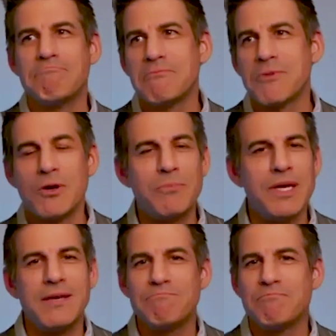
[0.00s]
could
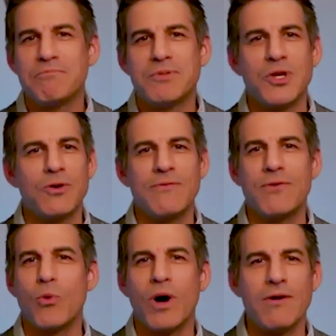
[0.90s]
be sooner
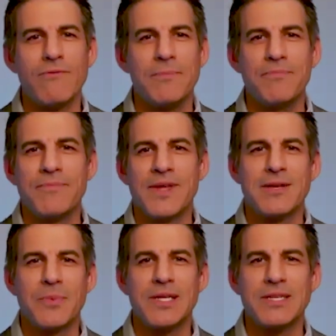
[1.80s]
for one of them,
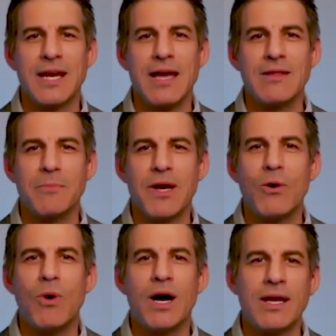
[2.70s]
depends on how the
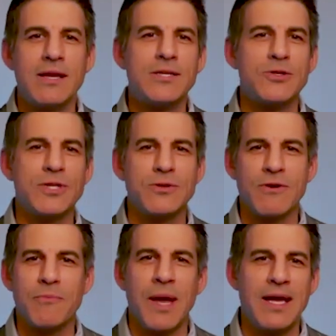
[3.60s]
marijuana industry sort
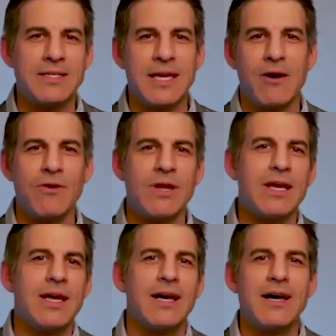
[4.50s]
of pans out
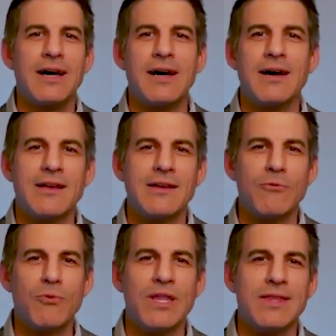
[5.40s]

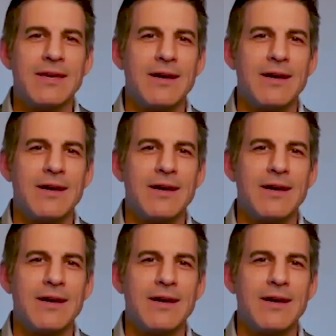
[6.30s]
with